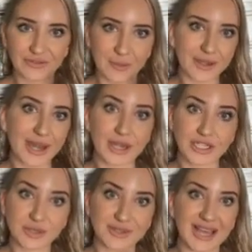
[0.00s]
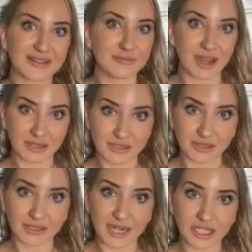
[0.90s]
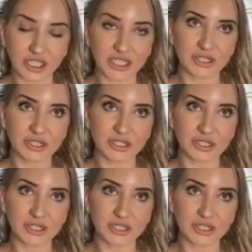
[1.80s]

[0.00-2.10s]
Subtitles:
feminine energy without the masculine energy,